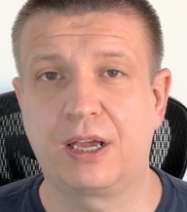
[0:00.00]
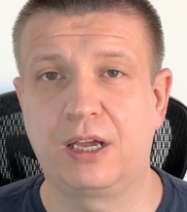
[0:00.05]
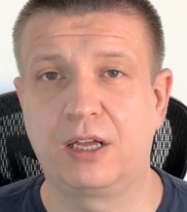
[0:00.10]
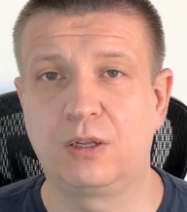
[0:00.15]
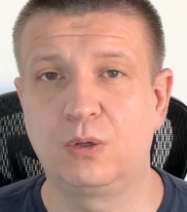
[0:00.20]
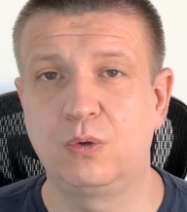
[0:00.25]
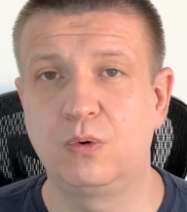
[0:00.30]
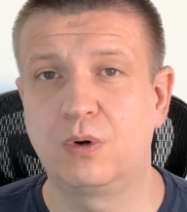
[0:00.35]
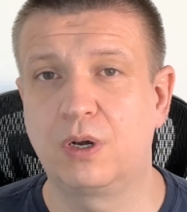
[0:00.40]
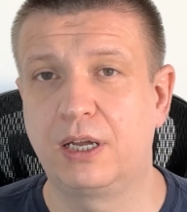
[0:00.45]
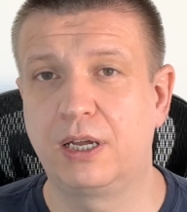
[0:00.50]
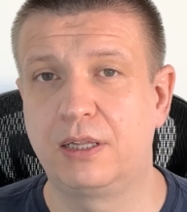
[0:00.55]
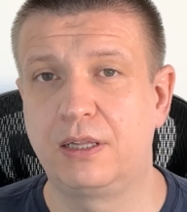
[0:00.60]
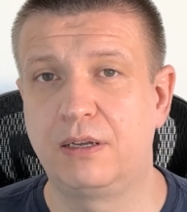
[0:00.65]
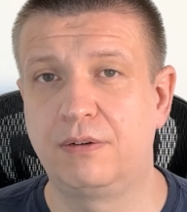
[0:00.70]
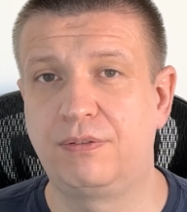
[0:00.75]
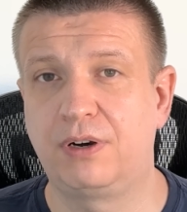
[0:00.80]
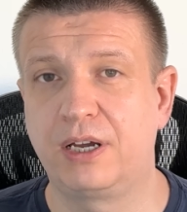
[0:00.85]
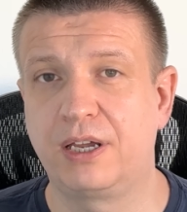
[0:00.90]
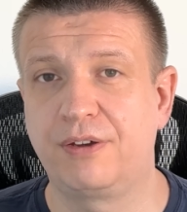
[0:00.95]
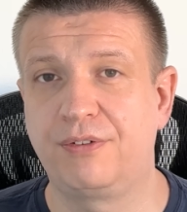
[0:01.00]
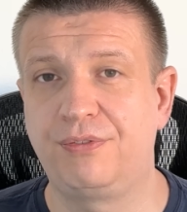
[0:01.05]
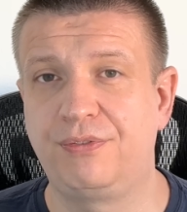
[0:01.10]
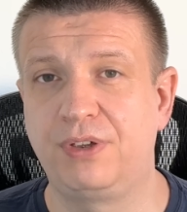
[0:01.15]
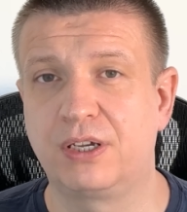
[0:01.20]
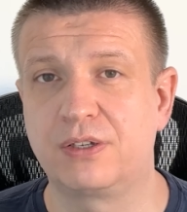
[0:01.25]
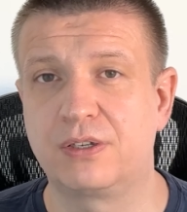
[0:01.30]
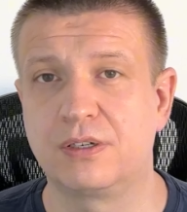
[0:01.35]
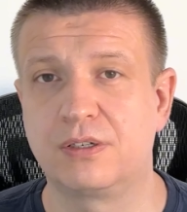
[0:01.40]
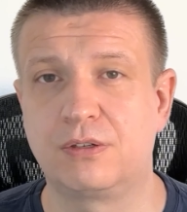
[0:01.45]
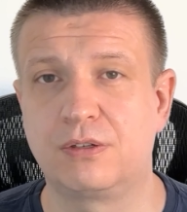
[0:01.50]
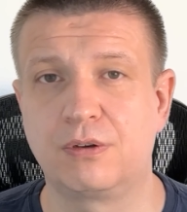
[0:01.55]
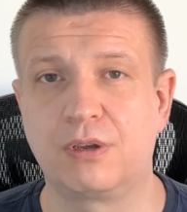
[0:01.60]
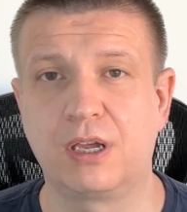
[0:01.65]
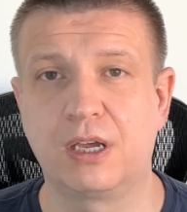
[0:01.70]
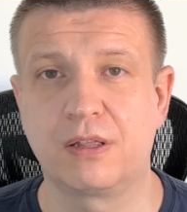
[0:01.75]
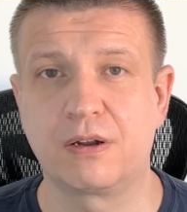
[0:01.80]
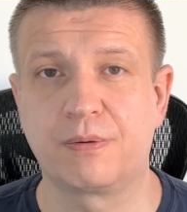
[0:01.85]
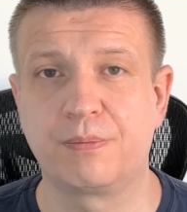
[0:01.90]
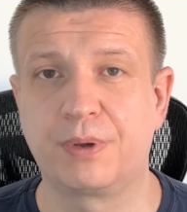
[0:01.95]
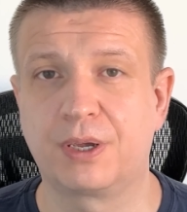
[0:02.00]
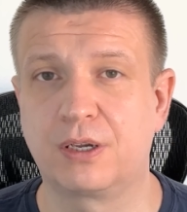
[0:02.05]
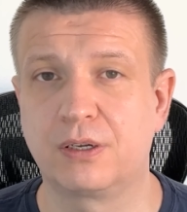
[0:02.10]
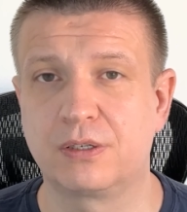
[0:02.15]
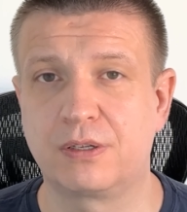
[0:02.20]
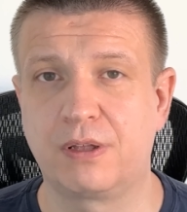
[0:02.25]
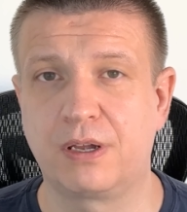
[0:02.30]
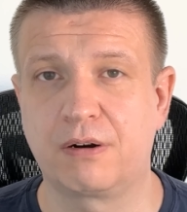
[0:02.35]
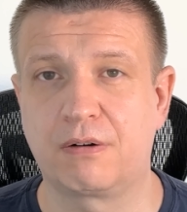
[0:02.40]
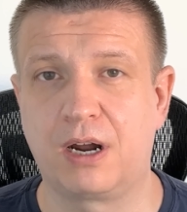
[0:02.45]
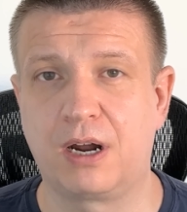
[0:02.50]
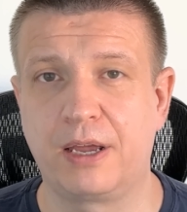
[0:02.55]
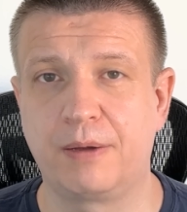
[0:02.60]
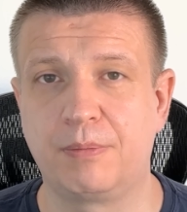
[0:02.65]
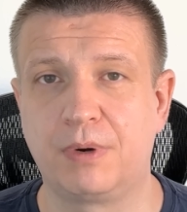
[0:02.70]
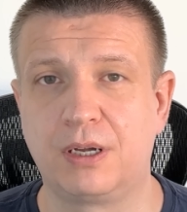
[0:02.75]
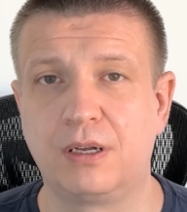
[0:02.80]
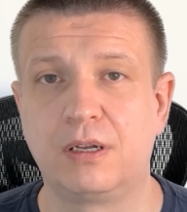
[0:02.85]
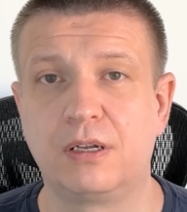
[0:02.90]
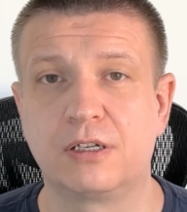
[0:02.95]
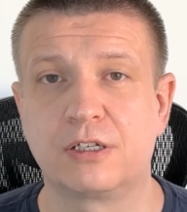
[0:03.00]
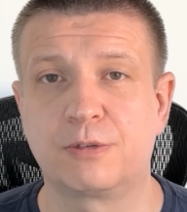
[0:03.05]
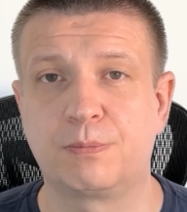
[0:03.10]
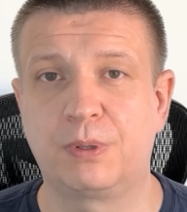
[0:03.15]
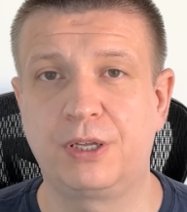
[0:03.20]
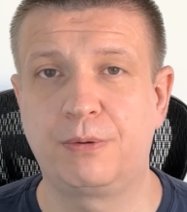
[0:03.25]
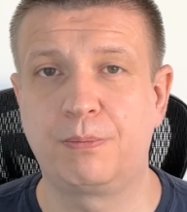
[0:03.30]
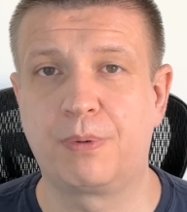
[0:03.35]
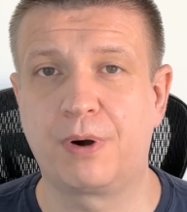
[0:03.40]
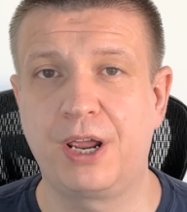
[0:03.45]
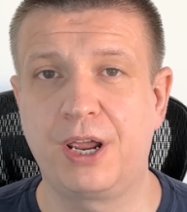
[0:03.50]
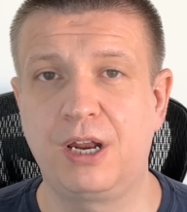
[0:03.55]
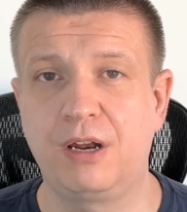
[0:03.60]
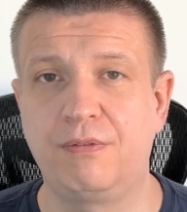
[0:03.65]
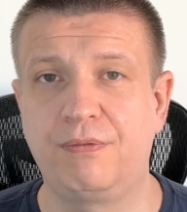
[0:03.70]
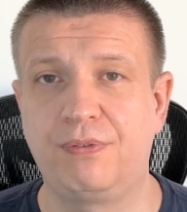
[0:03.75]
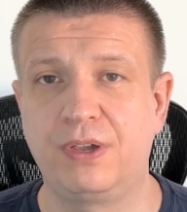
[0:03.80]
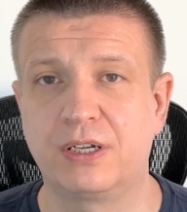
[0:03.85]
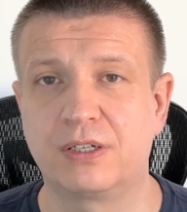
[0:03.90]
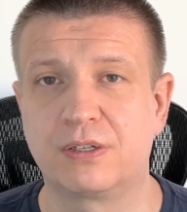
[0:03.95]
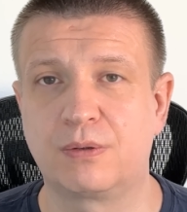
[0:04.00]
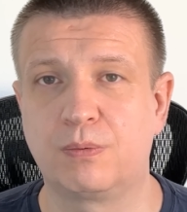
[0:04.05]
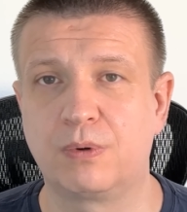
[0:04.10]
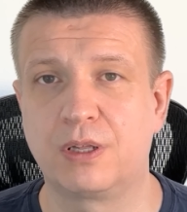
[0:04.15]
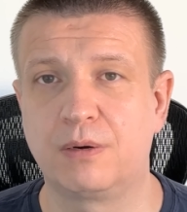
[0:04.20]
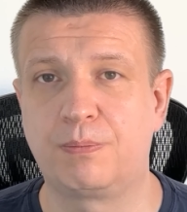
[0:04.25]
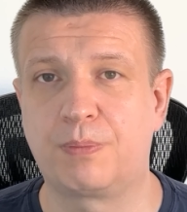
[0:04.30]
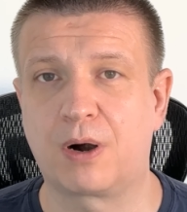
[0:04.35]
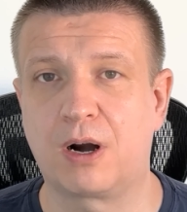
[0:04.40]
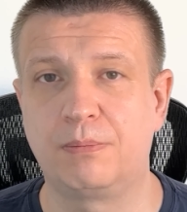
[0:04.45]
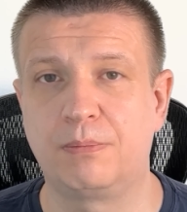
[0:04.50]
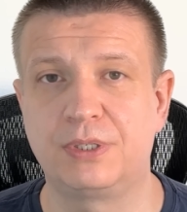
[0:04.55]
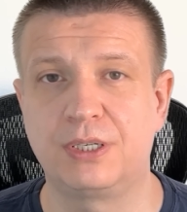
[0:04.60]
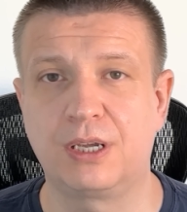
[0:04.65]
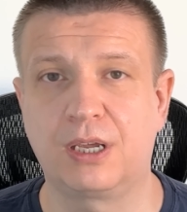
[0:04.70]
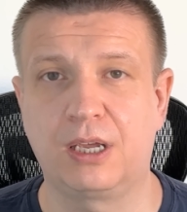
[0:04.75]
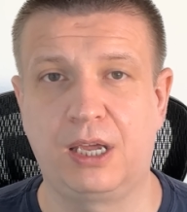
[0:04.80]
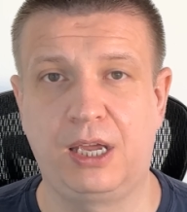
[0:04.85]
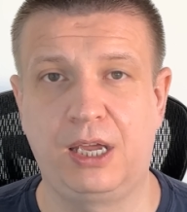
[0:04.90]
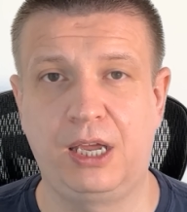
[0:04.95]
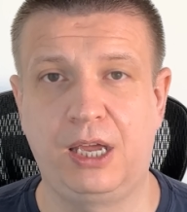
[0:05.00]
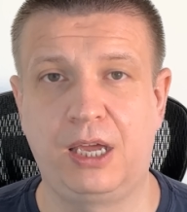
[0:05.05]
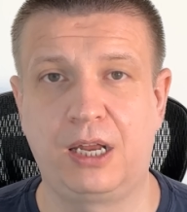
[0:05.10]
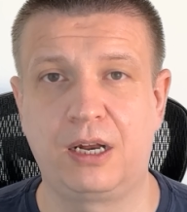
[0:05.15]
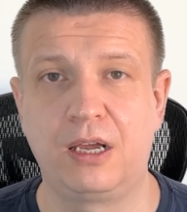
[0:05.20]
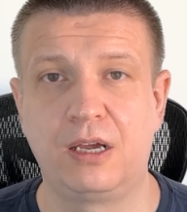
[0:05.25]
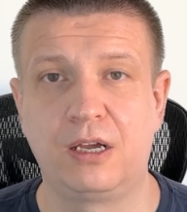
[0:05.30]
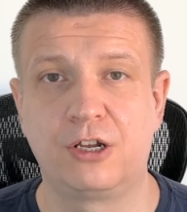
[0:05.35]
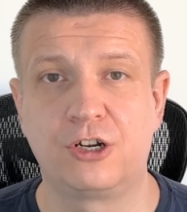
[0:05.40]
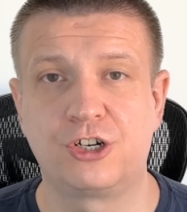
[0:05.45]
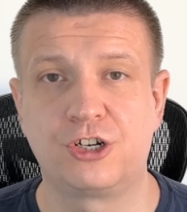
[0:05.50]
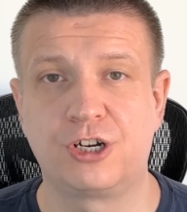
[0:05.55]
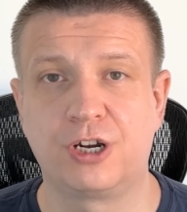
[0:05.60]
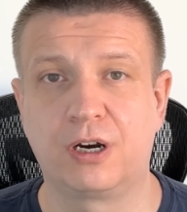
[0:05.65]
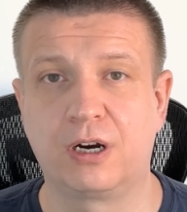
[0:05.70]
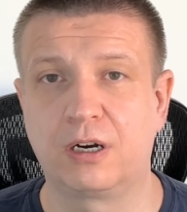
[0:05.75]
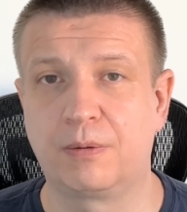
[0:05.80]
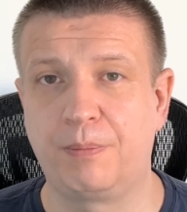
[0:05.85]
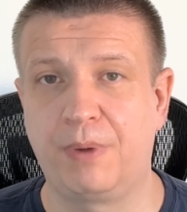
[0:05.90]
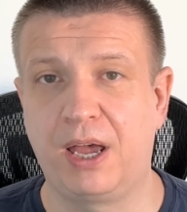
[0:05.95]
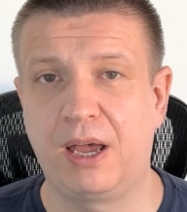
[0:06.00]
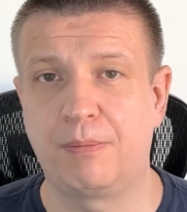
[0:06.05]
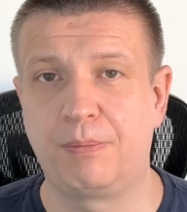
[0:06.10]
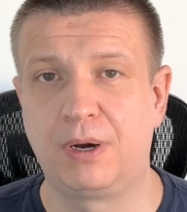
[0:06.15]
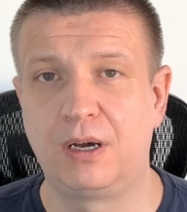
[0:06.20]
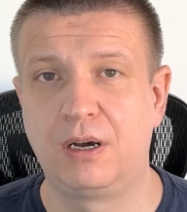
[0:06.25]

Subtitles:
and look at the 5 fixes together because they rhyme. Split brain fixed with a prompting and shared map.